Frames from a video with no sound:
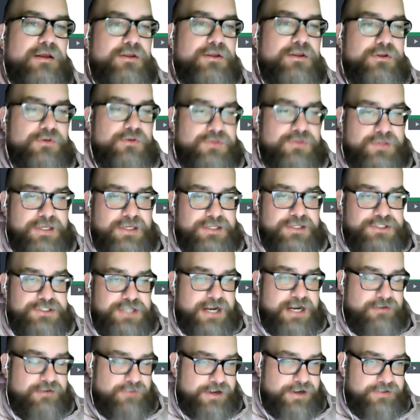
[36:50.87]
you'll see a
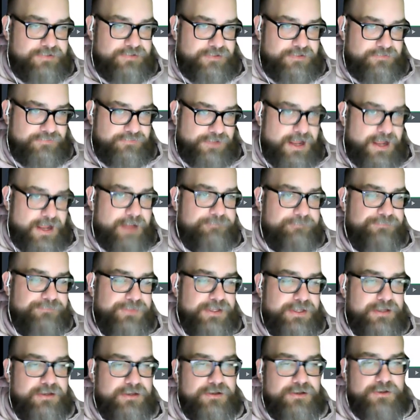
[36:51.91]
check raise on the flop,
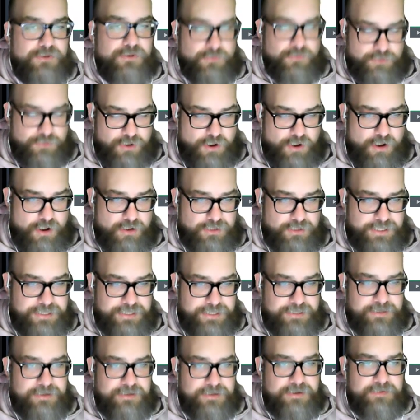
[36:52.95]
you'll call it,
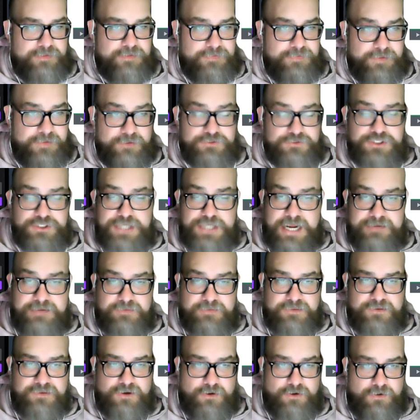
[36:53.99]
then they'll check the
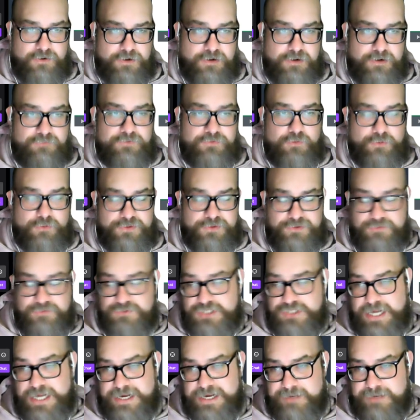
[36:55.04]
turn, and of course you
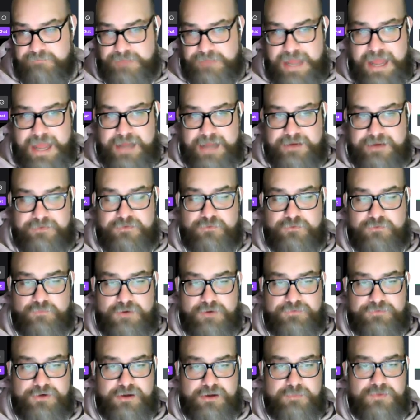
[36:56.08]
check it back, and the
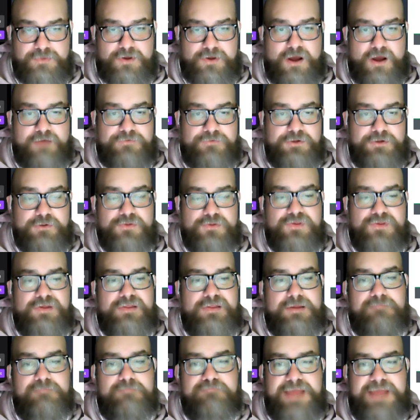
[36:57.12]
river comes off, and you'll see
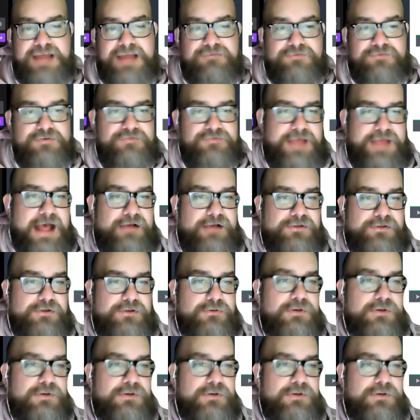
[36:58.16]
them bet for value.